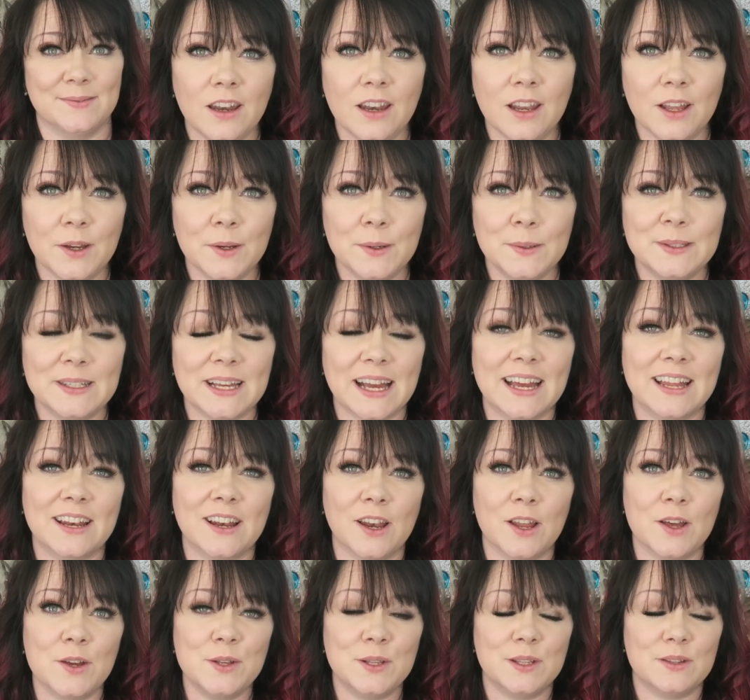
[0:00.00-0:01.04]
Loads and
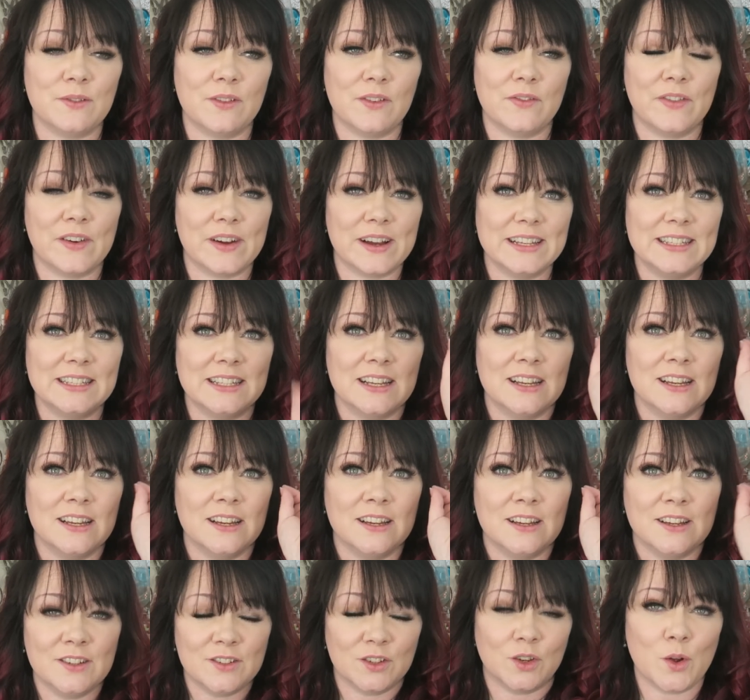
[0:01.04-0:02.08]
loads of advice
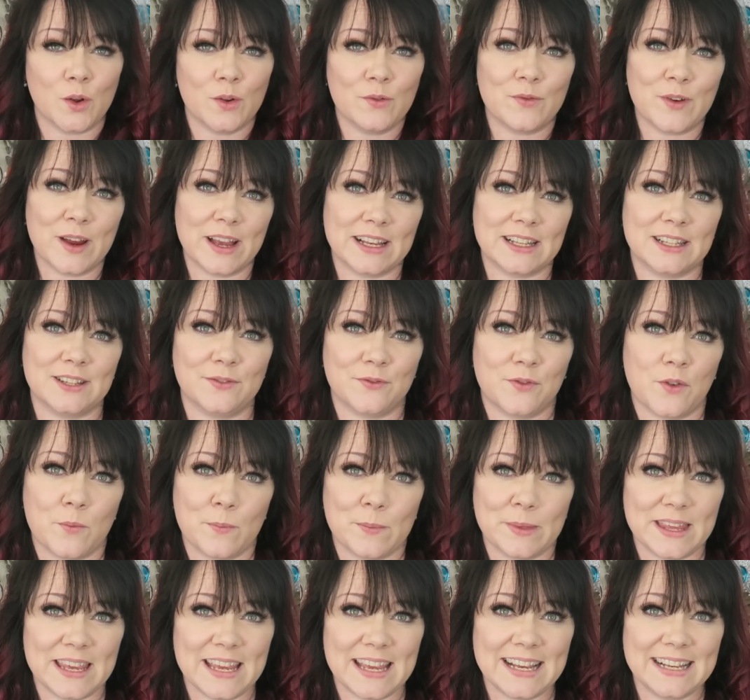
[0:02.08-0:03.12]
direct
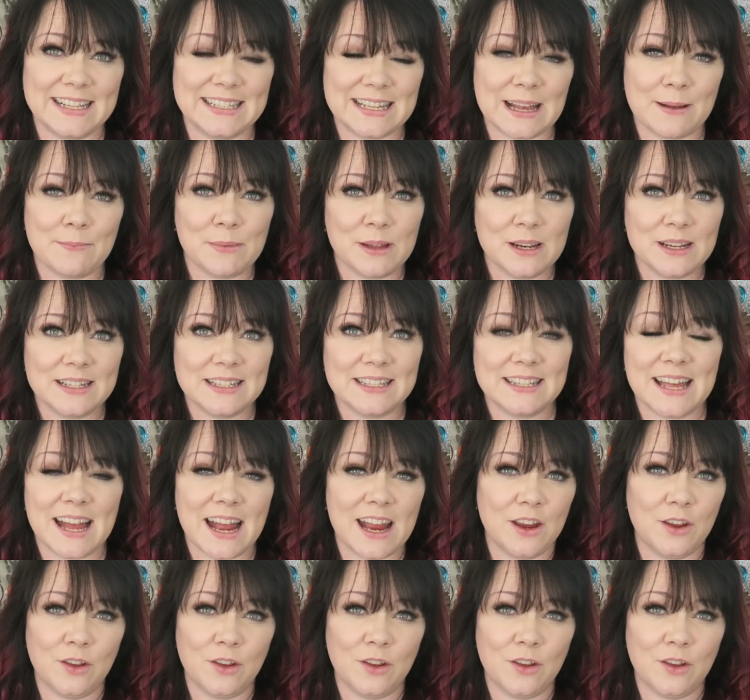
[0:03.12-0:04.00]
from the examiners there.